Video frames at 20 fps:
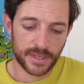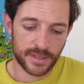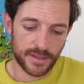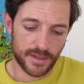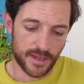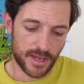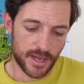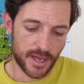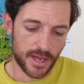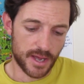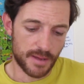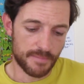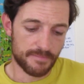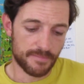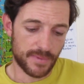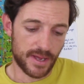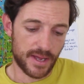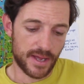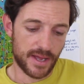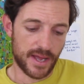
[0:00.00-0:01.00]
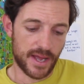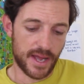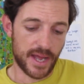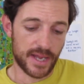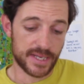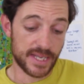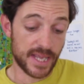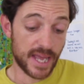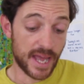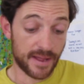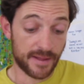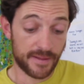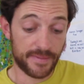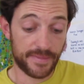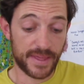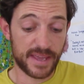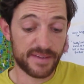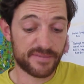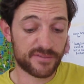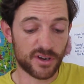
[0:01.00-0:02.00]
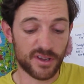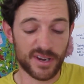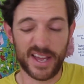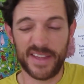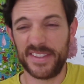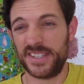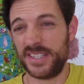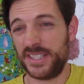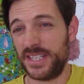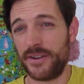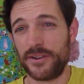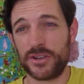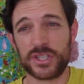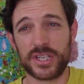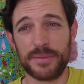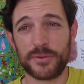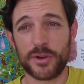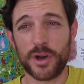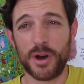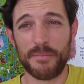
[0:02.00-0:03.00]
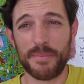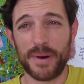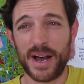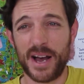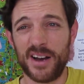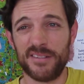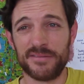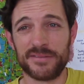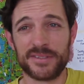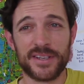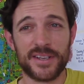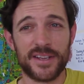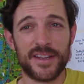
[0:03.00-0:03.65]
And yeah, they've got like this zero slip compound,